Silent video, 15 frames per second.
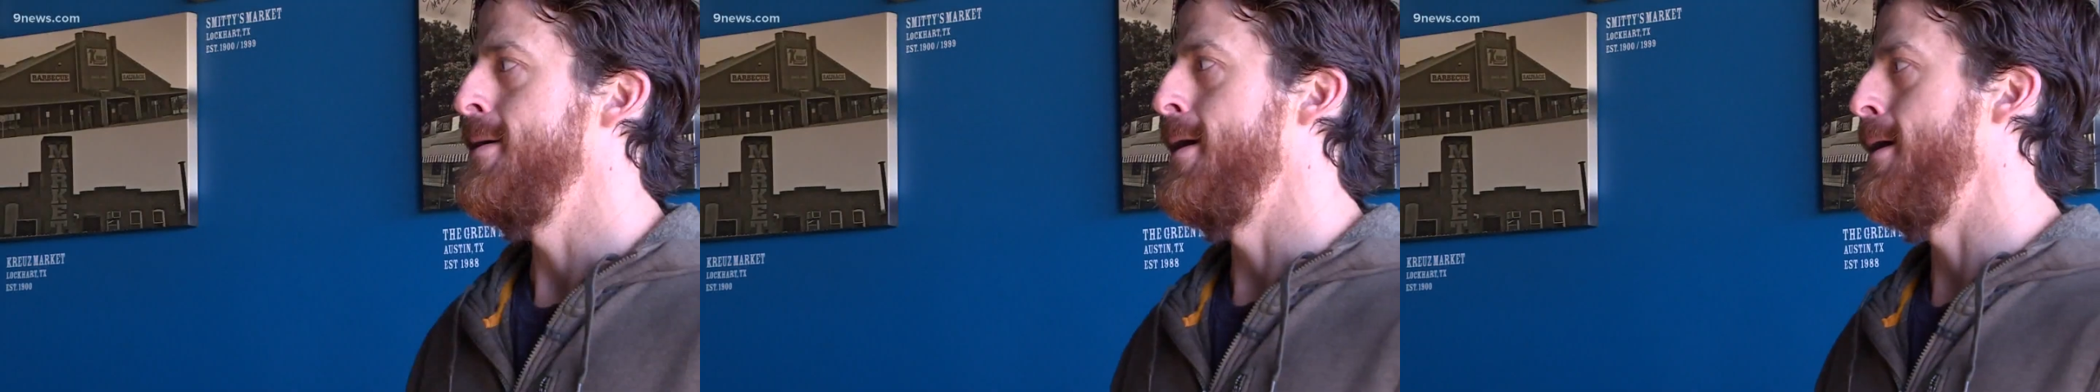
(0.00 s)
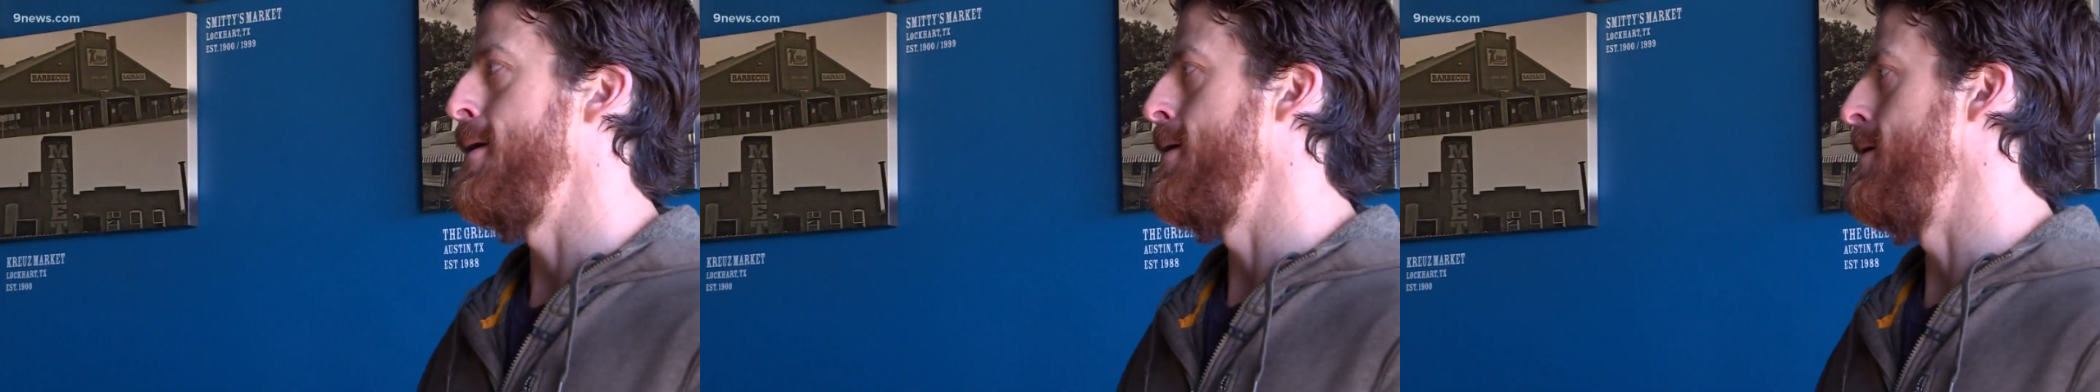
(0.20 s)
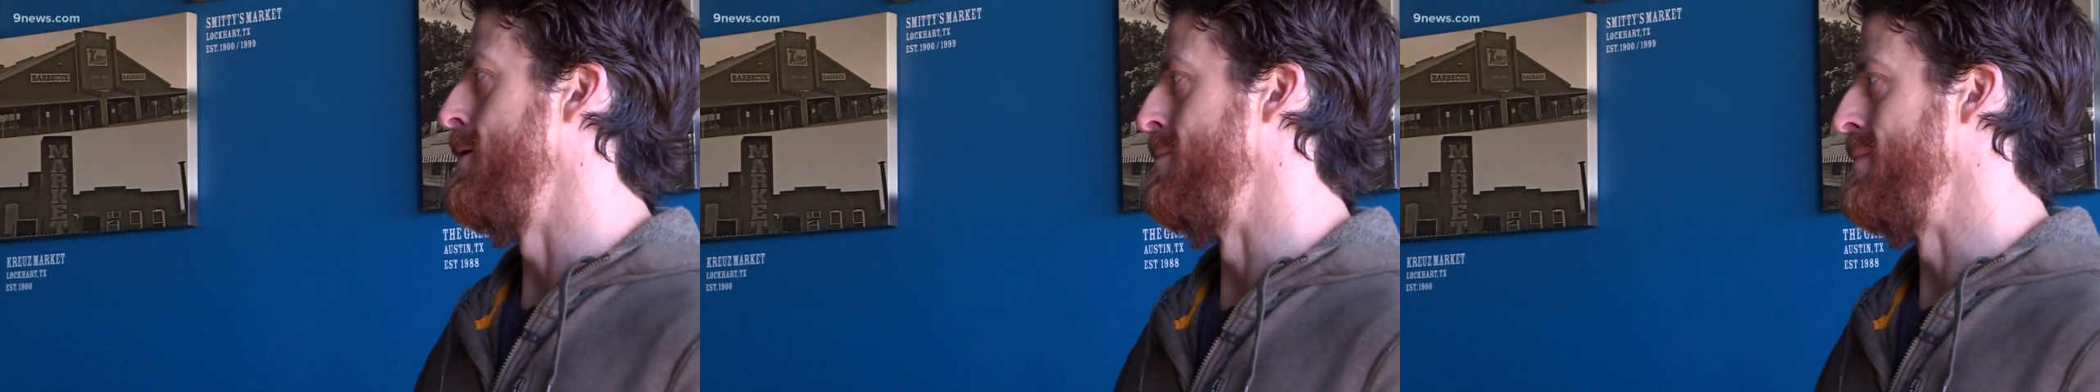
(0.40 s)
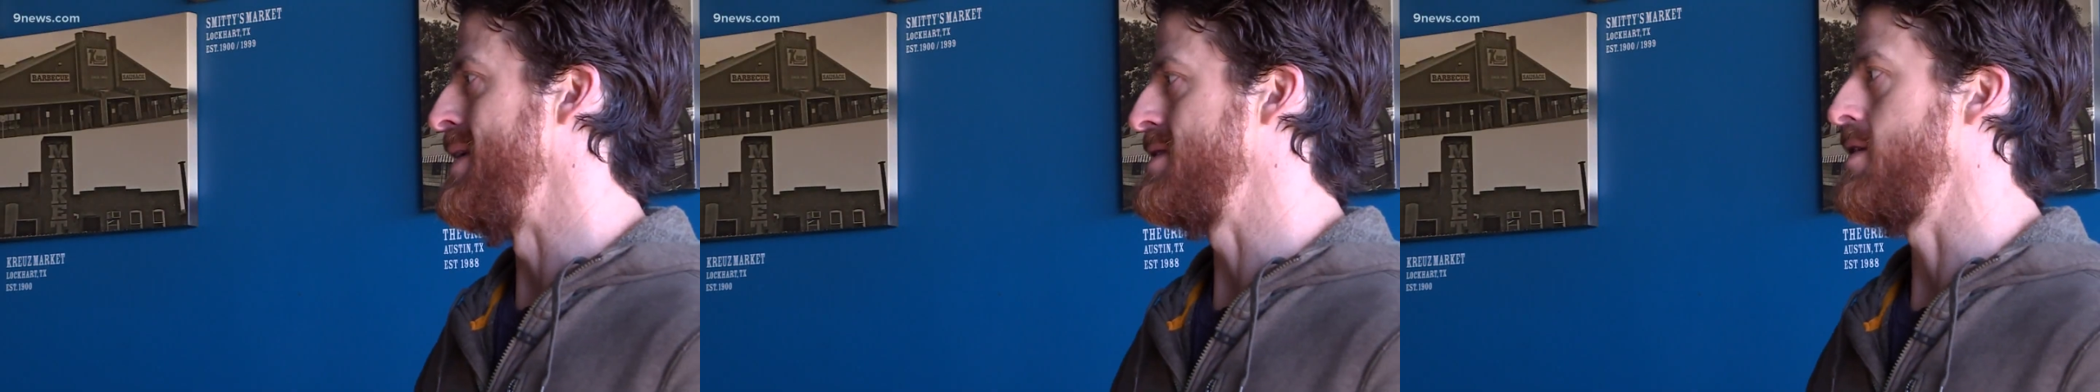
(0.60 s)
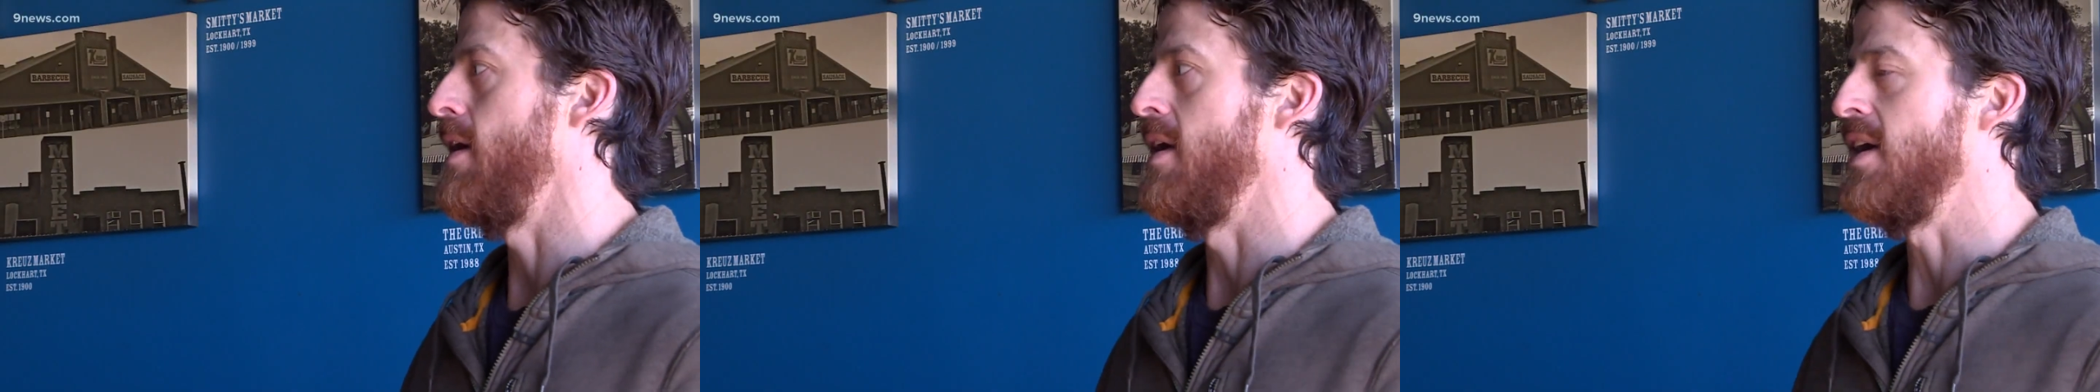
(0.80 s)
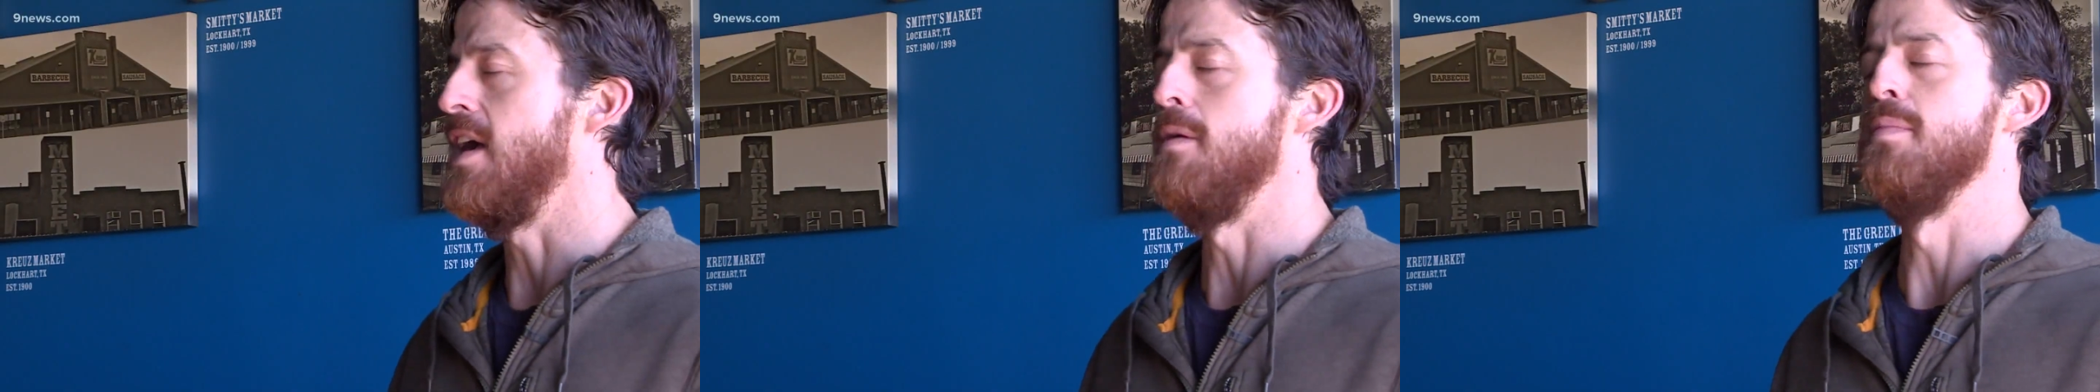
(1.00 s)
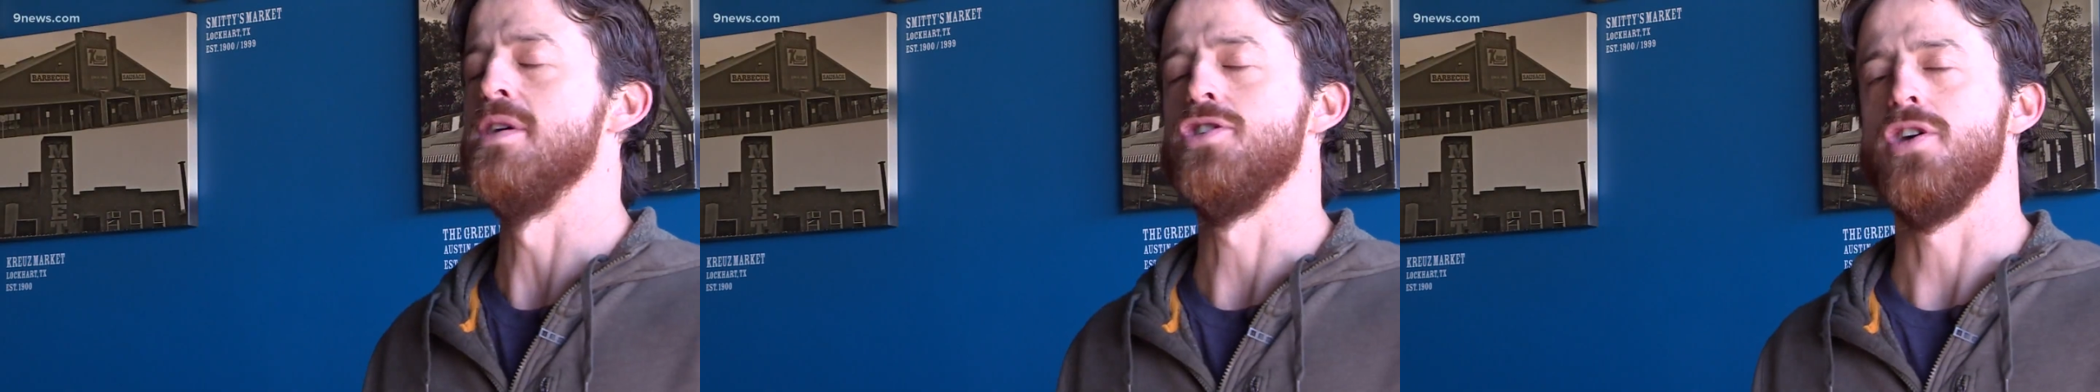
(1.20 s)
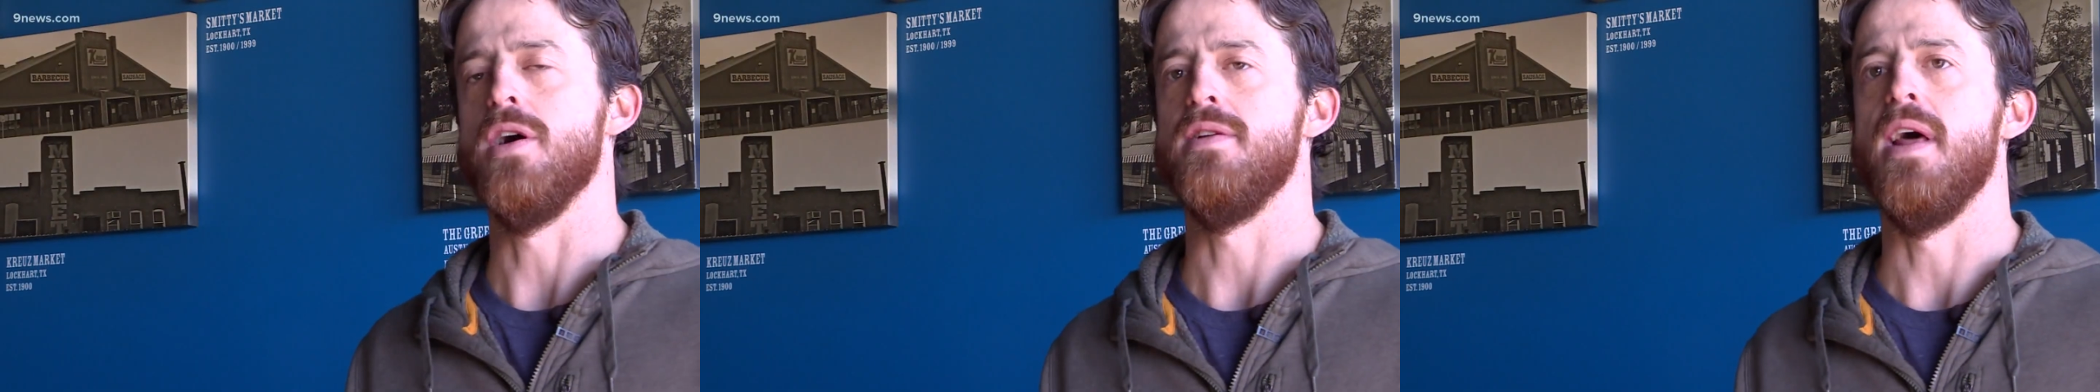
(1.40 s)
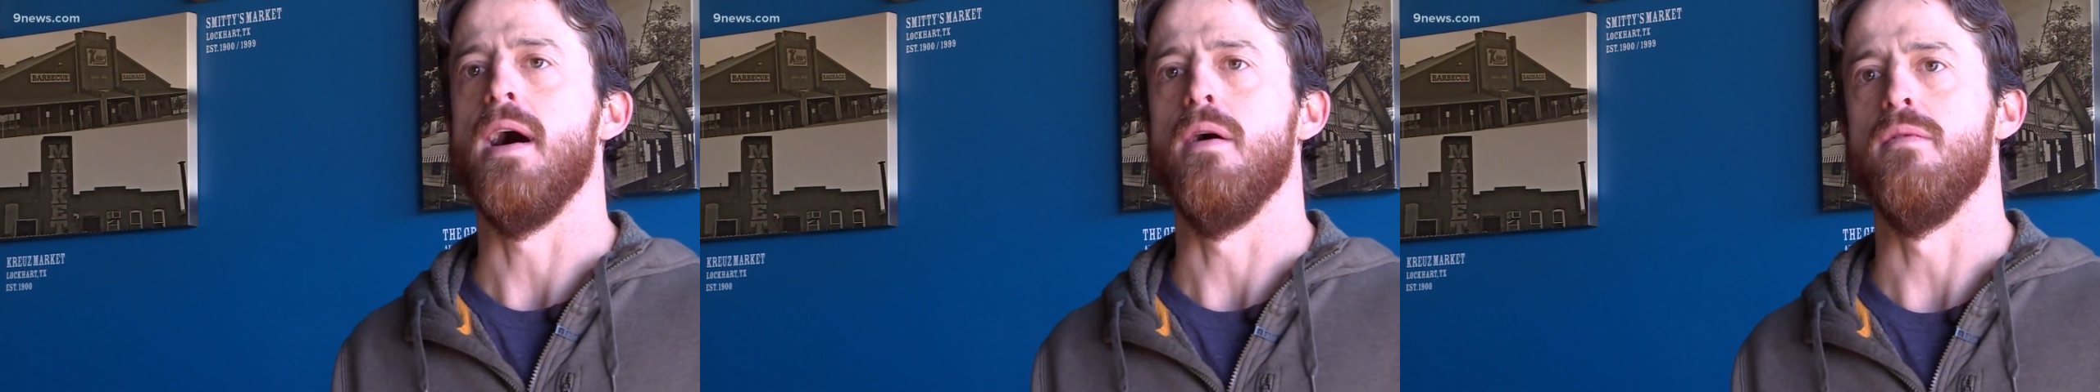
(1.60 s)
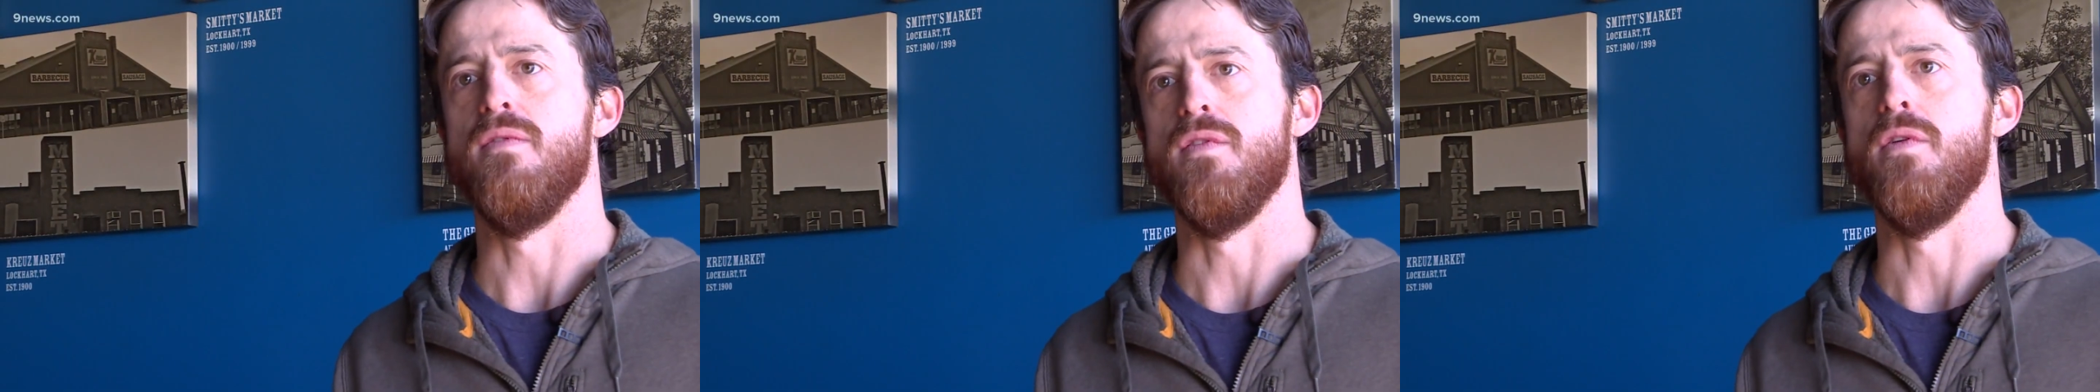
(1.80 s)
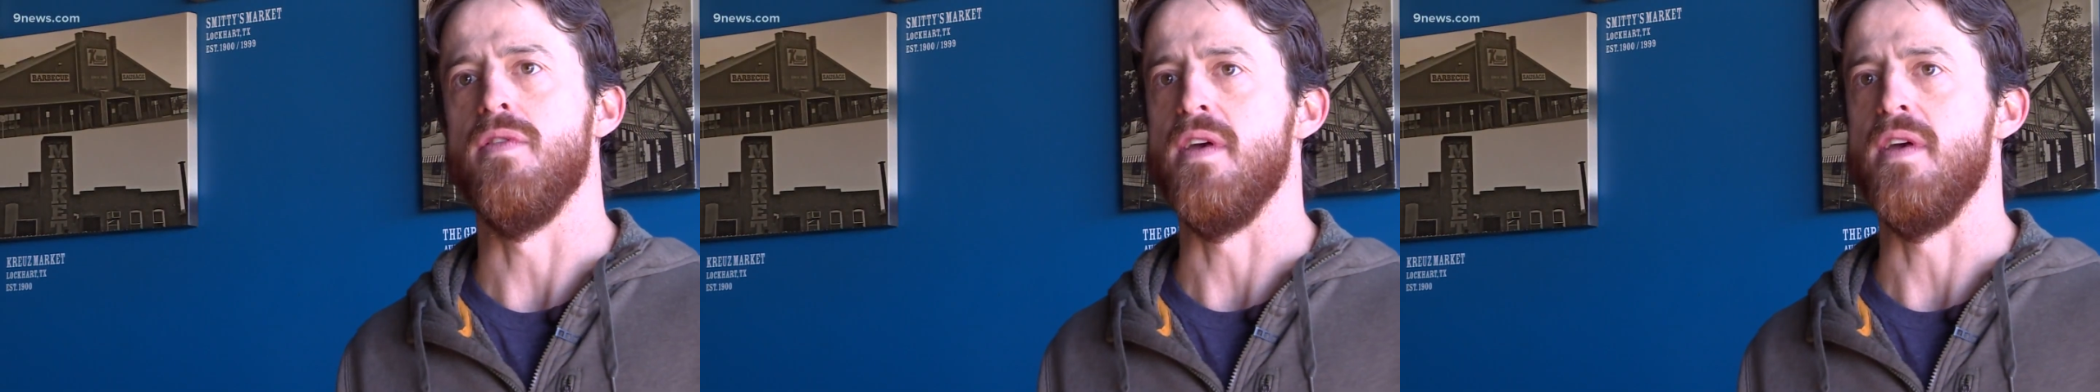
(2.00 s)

um, is going to keep us shut down for